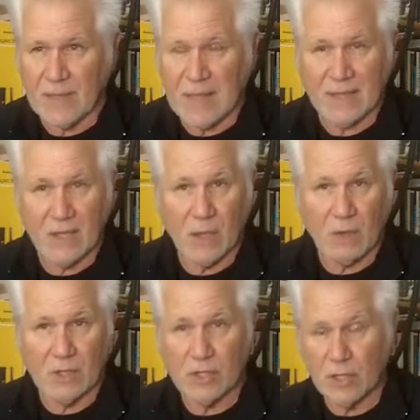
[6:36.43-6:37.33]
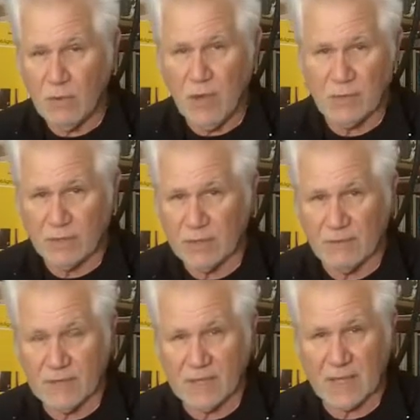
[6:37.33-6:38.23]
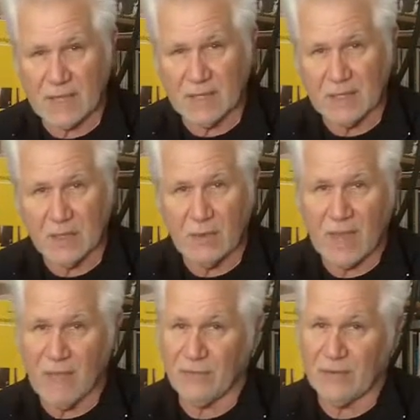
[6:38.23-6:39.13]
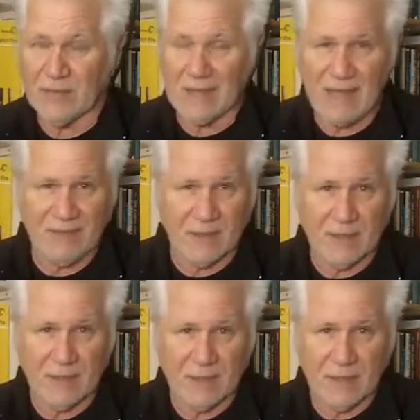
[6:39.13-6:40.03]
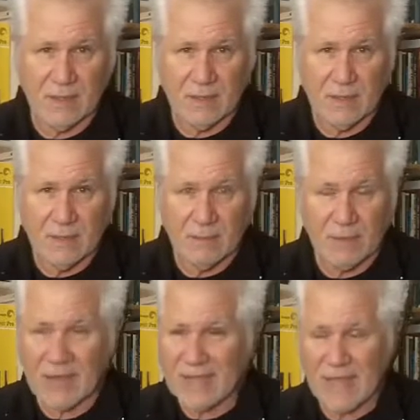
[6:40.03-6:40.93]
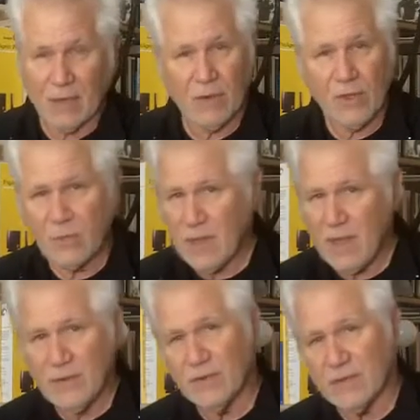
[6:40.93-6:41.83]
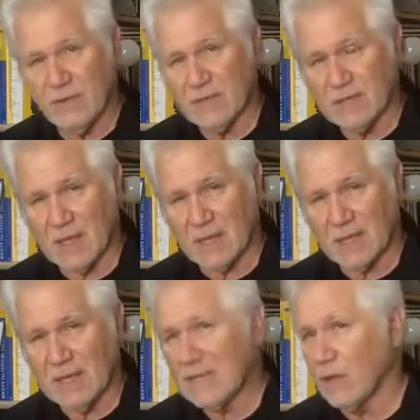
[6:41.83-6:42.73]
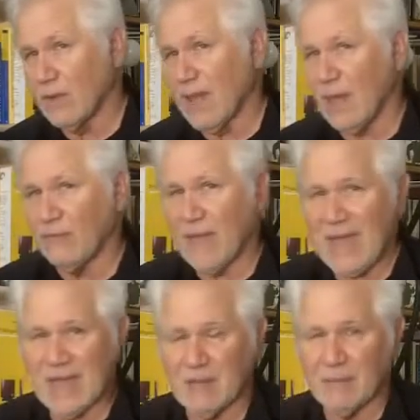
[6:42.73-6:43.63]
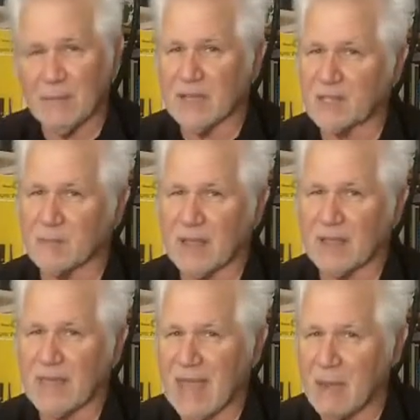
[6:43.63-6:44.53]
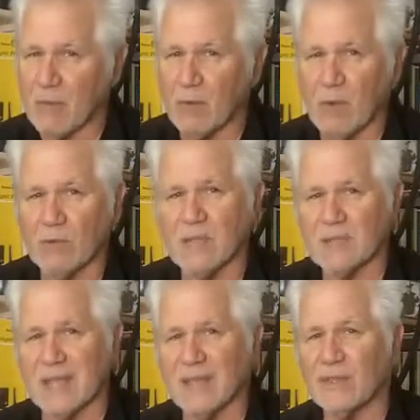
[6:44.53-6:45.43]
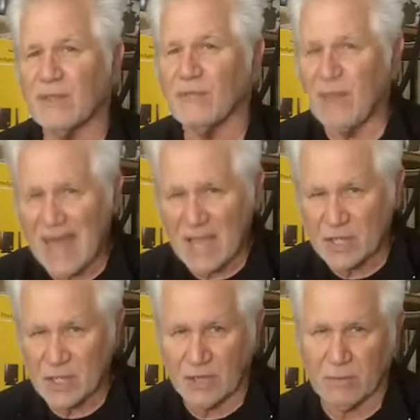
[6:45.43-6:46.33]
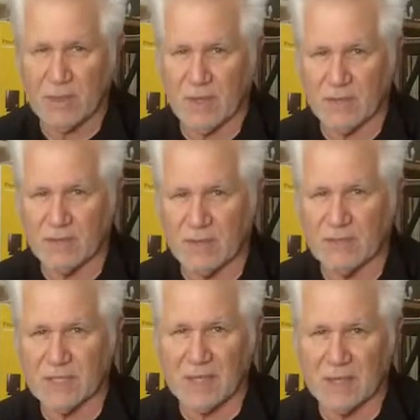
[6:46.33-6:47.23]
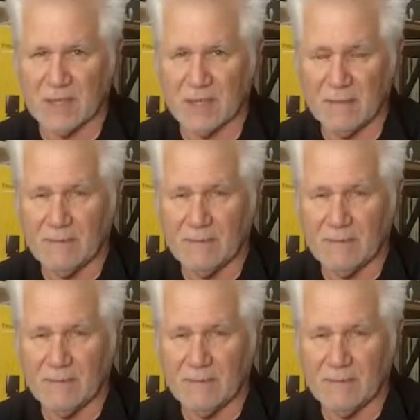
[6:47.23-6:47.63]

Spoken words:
I can go to 200th of a second and go to f11, but I can't go to 300th of a second and go to f8 because my camera won't sync the flash at 300th of a second.